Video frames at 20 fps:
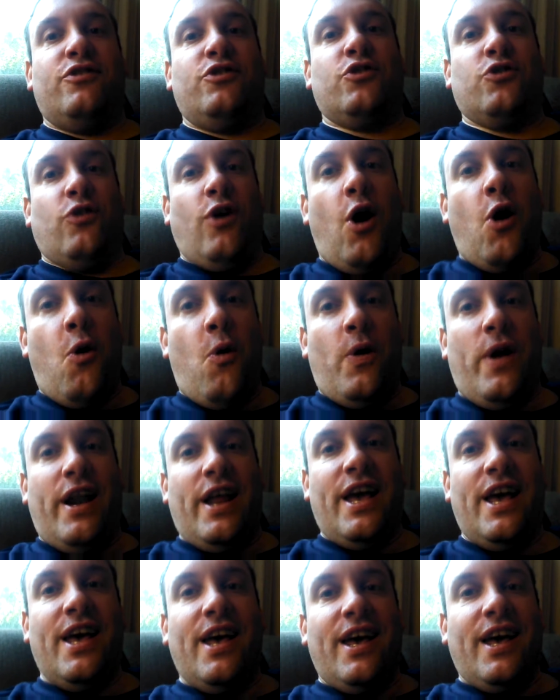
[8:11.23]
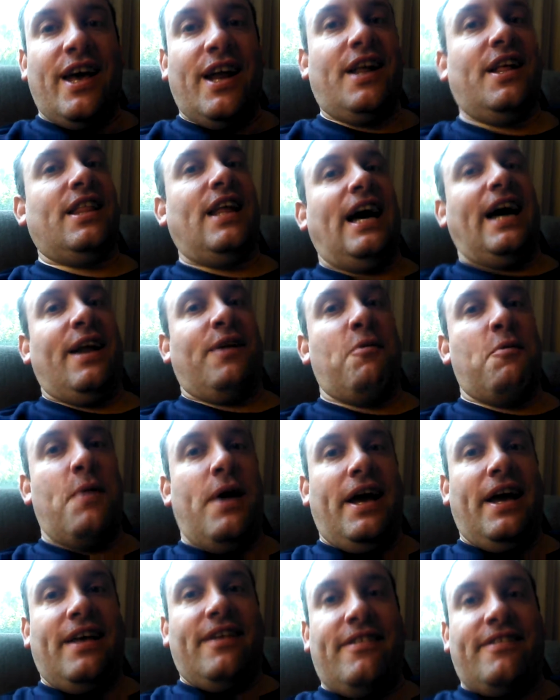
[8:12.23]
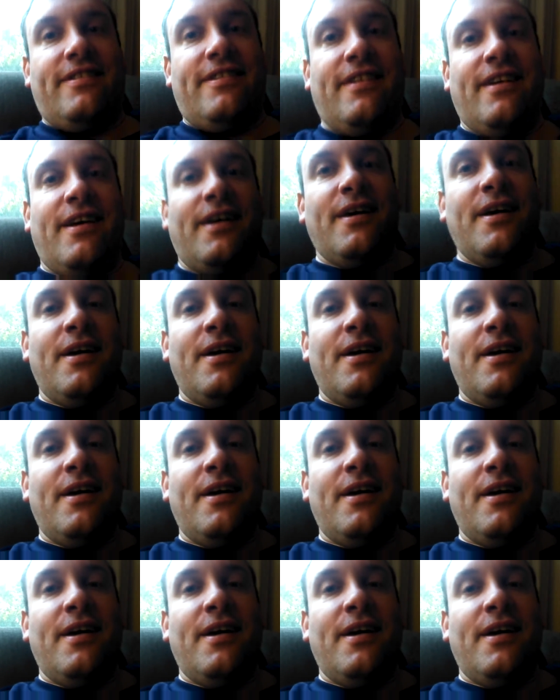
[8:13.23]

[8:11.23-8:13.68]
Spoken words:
drone in a lot of ways.